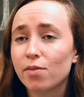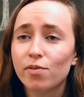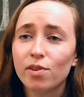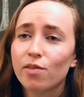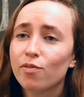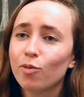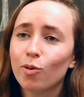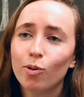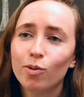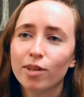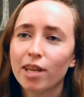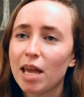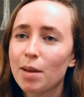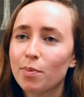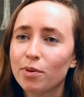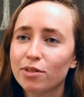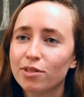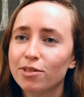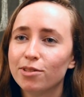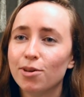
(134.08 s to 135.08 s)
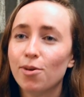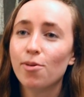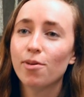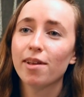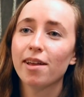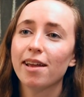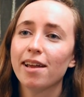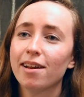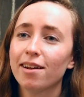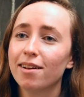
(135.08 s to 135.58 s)
Even if you're only able to
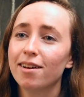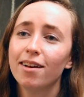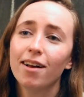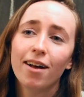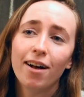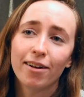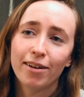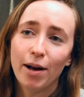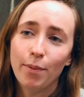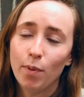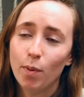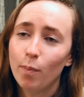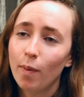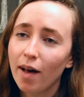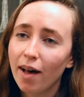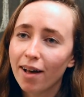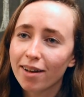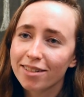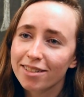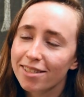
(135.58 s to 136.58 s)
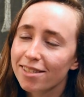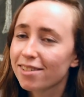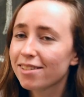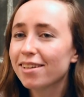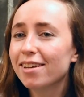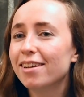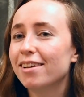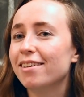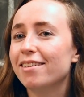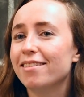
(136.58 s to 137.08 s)
donate a couple bucks,
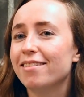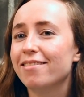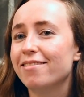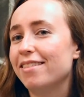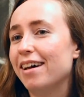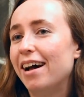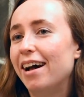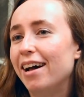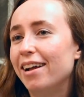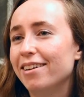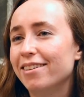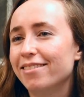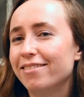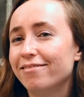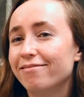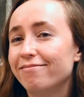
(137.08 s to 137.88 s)
that,